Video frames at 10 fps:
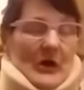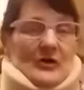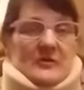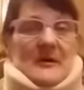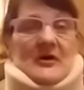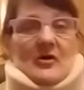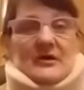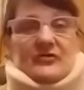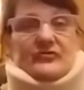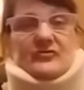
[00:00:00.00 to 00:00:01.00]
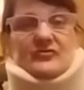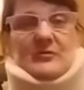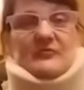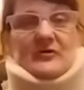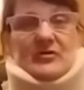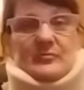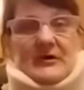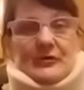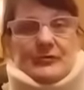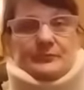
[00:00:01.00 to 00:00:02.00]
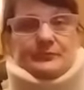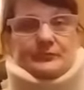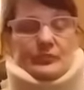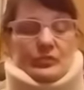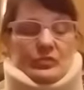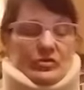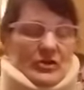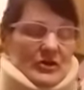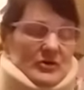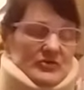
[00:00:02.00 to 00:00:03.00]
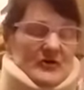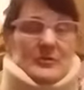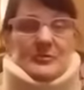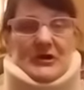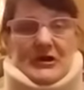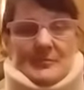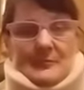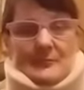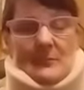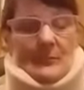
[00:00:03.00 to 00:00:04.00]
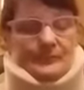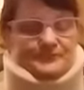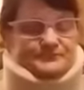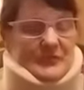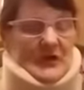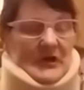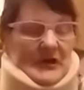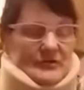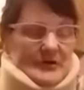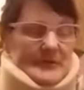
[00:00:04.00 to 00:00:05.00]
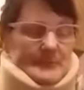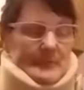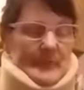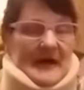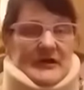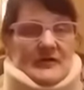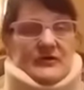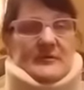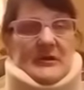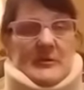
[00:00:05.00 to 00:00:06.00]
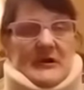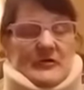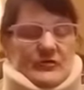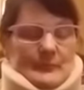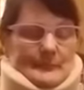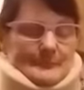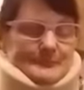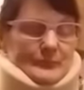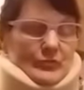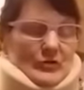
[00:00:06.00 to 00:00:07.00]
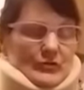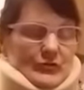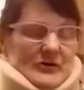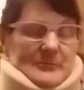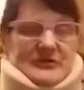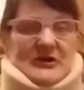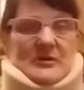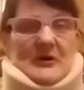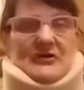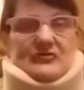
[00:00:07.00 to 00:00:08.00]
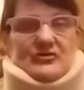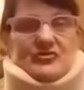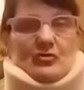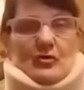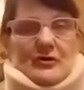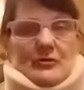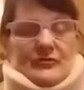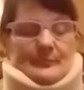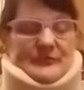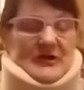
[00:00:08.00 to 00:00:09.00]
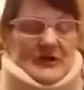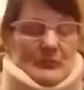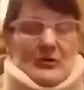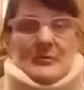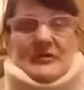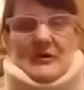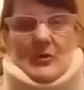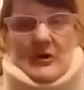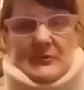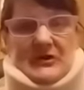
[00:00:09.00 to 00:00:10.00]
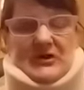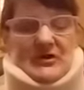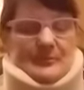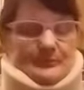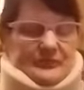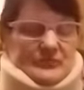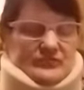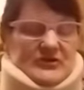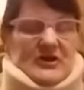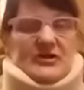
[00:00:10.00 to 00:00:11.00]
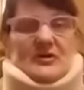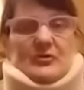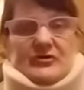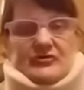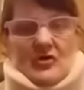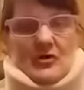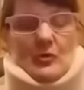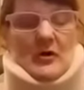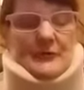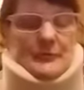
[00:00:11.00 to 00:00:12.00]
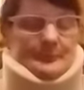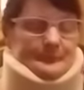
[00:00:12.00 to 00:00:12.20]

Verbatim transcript: I'll get back on as soon as I'm feeling better, because I'm in pain, and um, I can't take pain meds. So I'm taking my essential oils and I'm rubbing them on me and I'm taking them with a shot of water.